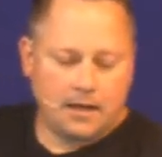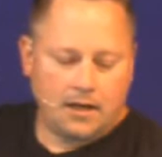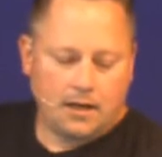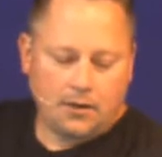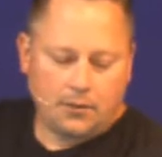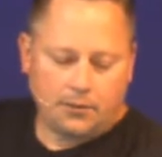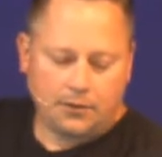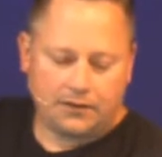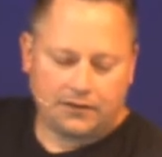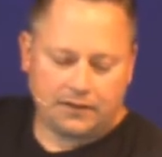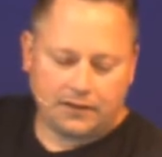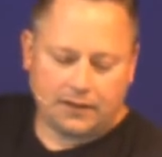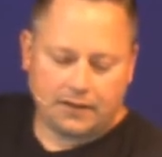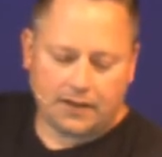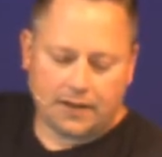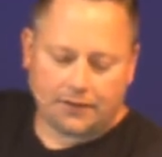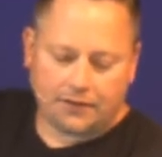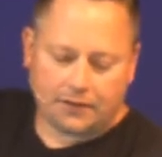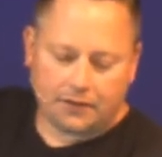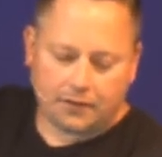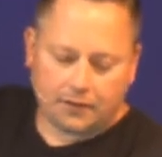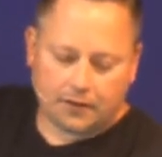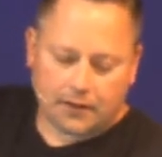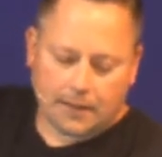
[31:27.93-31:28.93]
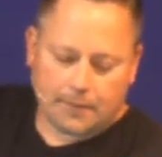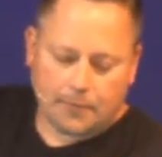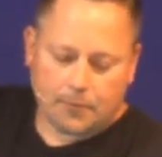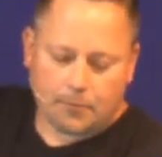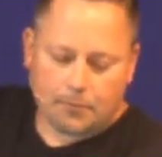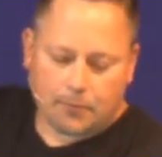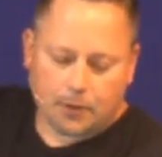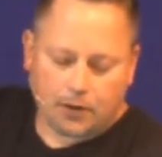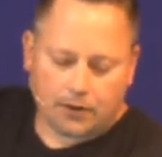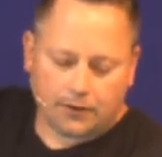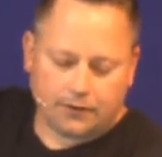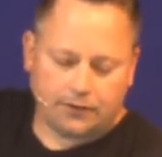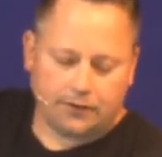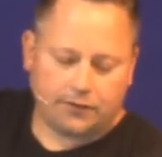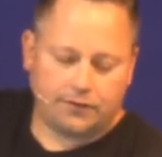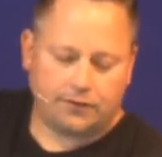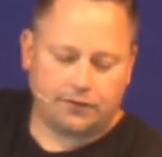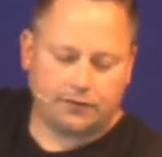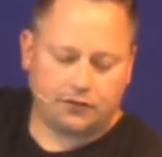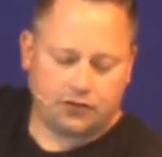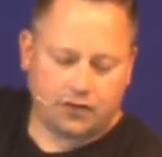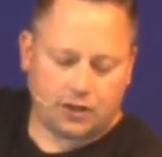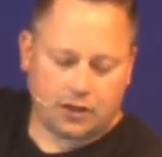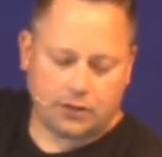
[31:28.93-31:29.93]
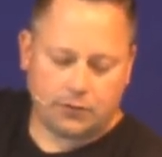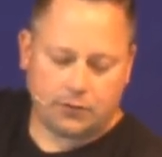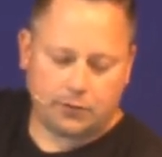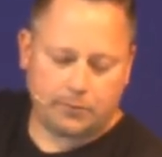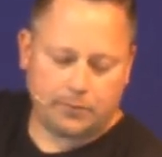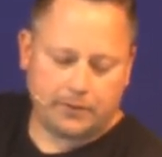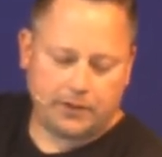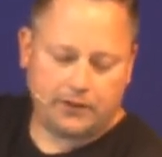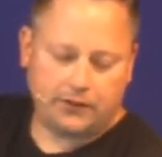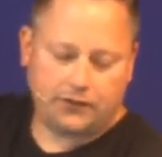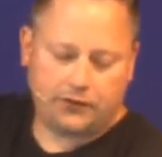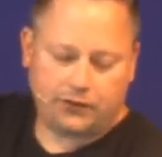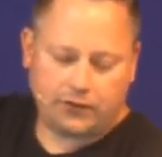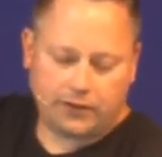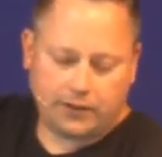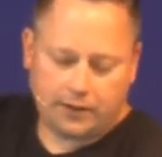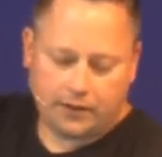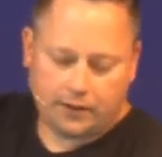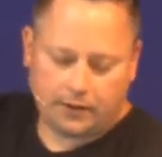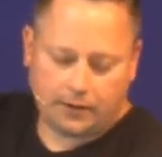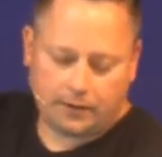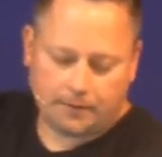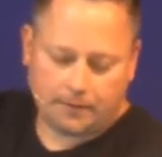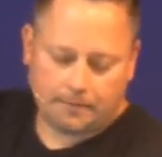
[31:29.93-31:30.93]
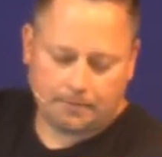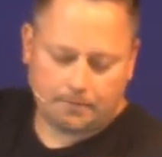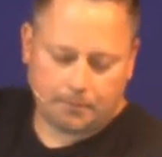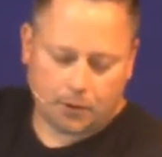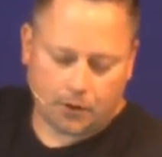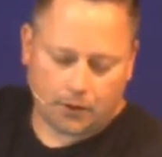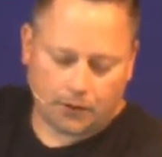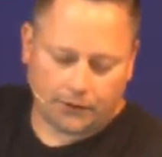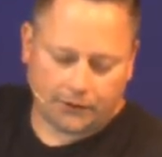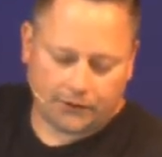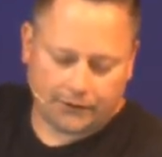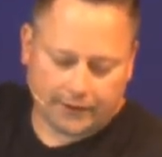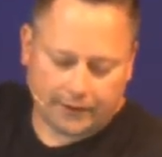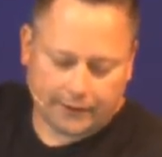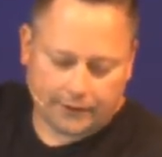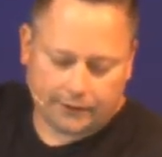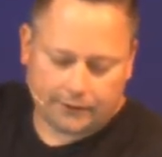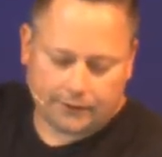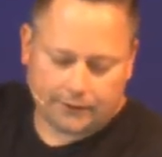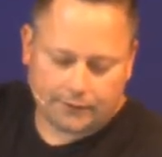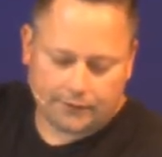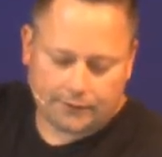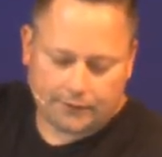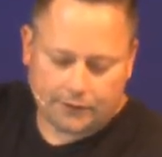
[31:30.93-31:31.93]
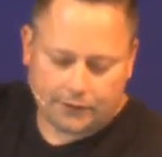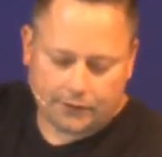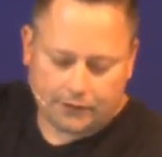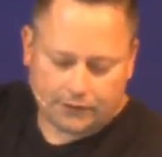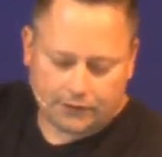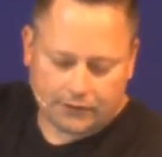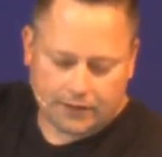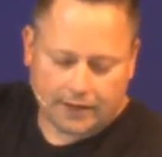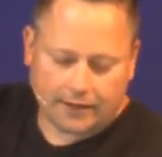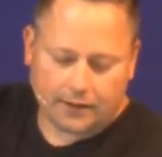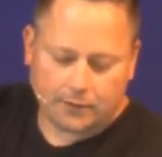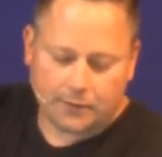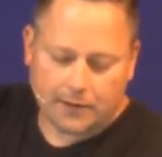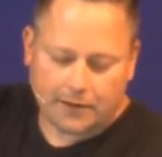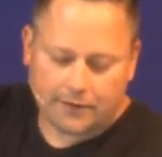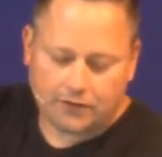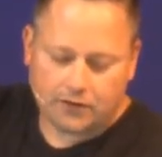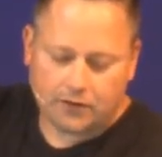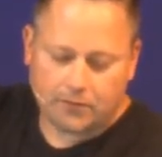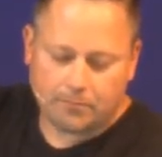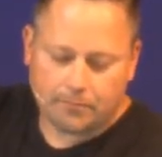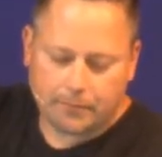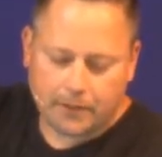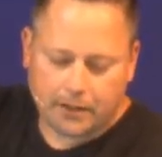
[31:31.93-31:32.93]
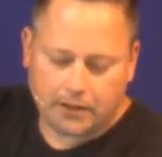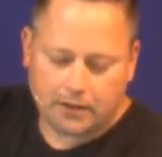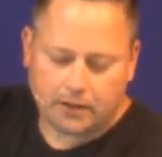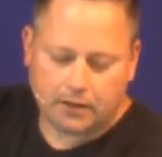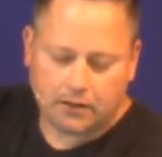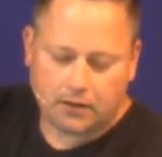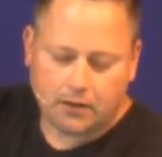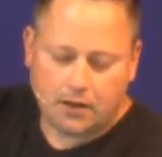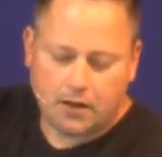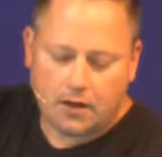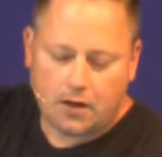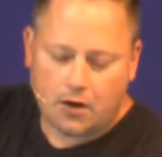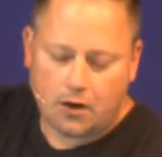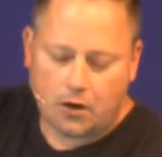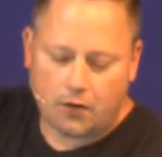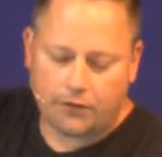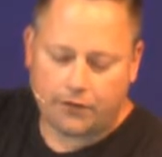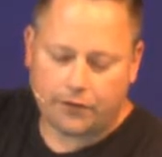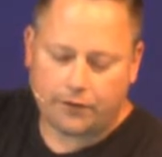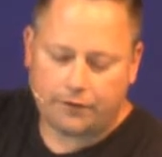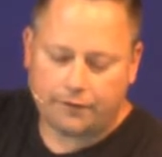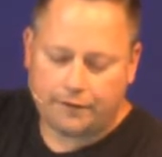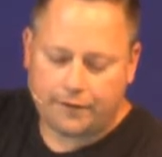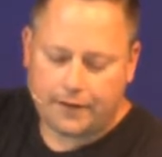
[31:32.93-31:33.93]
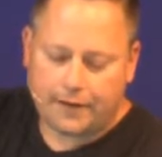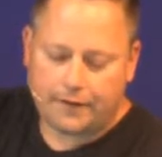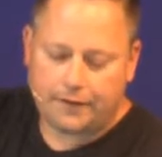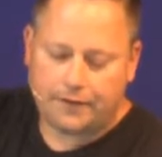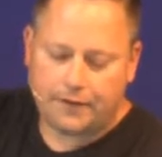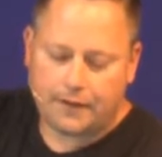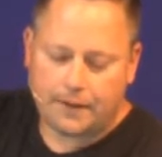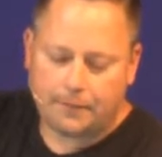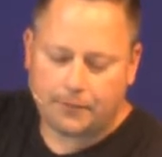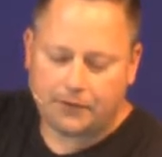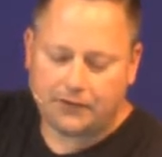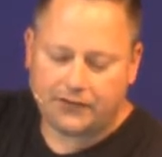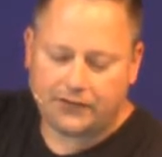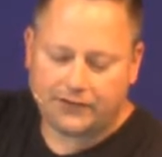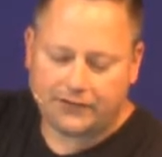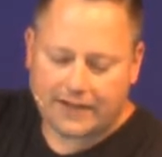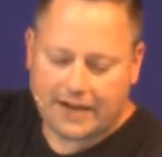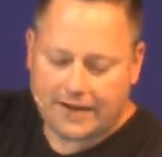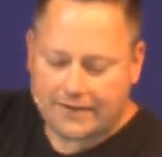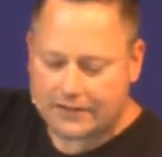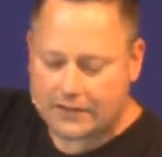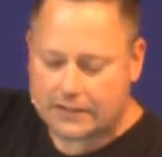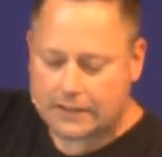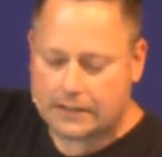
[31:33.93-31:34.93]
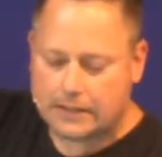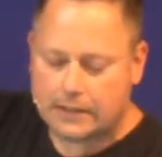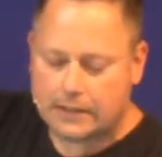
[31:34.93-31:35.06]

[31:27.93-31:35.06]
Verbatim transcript: We see another couple marks of genuine ministry here. Paul says, first, not that we have dominion over your faith. Number seven,